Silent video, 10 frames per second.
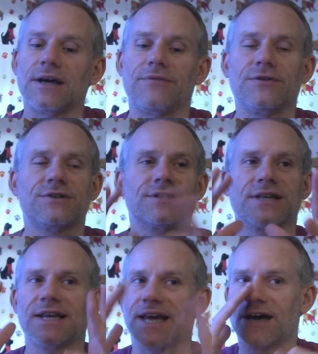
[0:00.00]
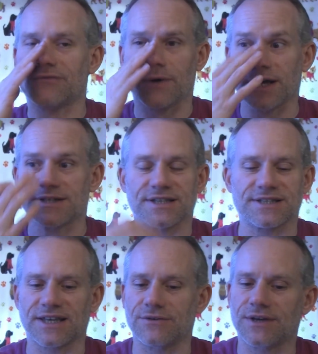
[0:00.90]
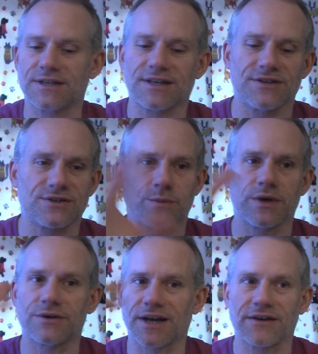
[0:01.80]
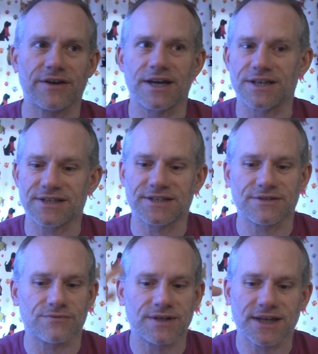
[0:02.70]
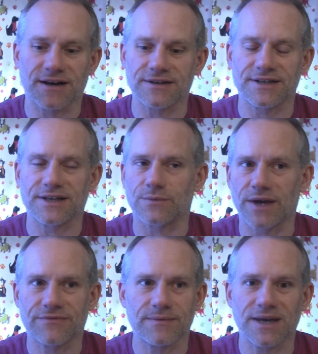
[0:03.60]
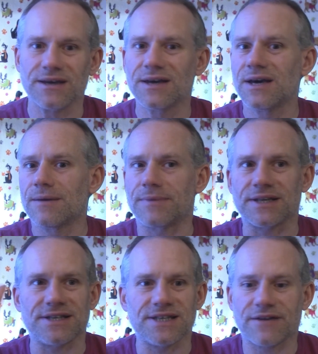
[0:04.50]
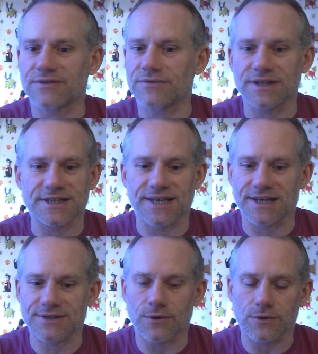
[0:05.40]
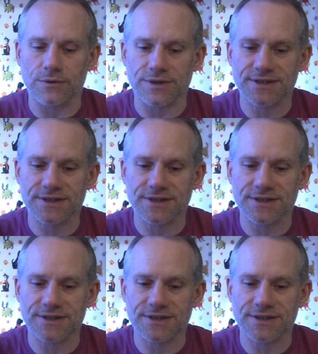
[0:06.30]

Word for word: If you're just kind of halfway, it's just like you get in this weird area and it's really hard to get away from it, but it never really takes hold.